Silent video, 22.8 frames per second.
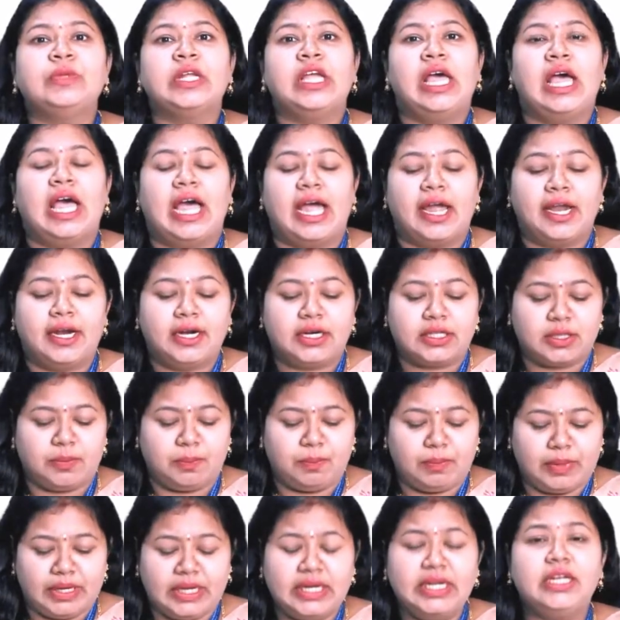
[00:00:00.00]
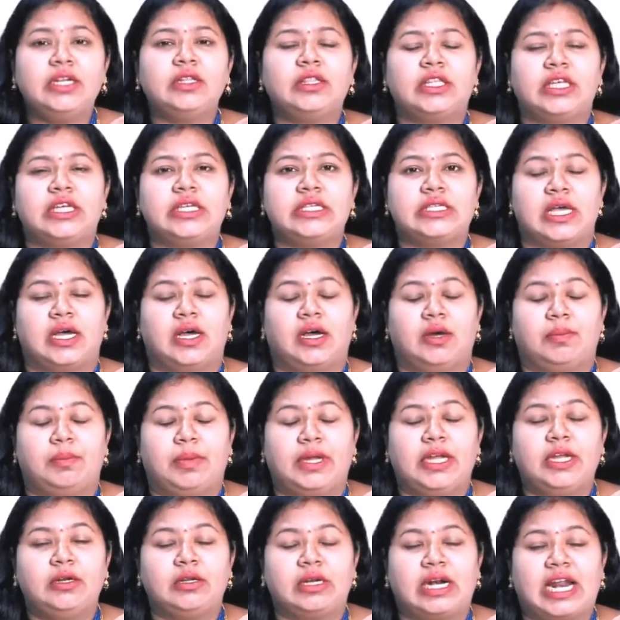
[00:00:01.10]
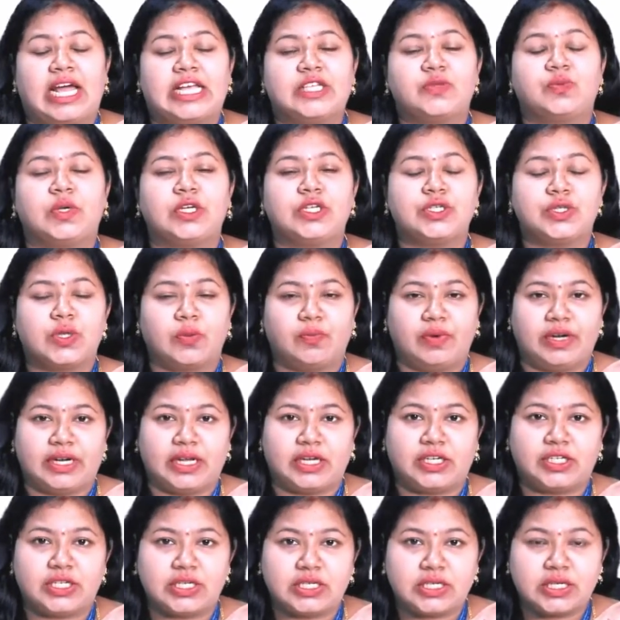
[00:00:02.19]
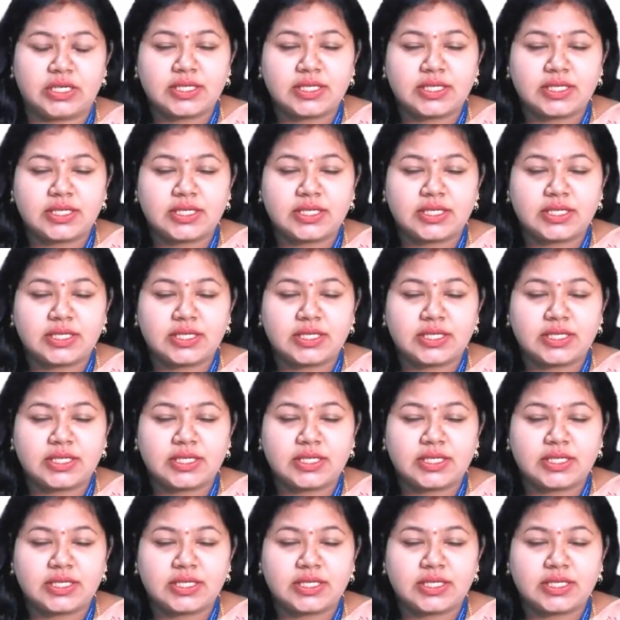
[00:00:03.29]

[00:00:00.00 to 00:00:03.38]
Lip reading: and the main classifications of heat exchangers